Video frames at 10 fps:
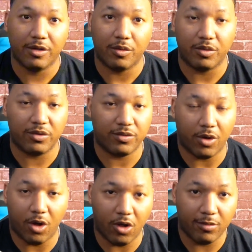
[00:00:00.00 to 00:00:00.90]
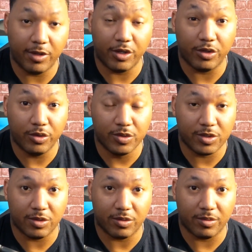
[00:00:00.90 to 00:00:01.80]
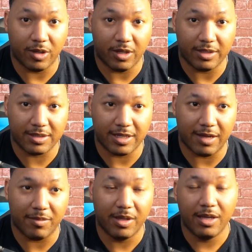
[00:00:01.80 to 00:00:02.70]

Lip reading: we've all been used to all this time.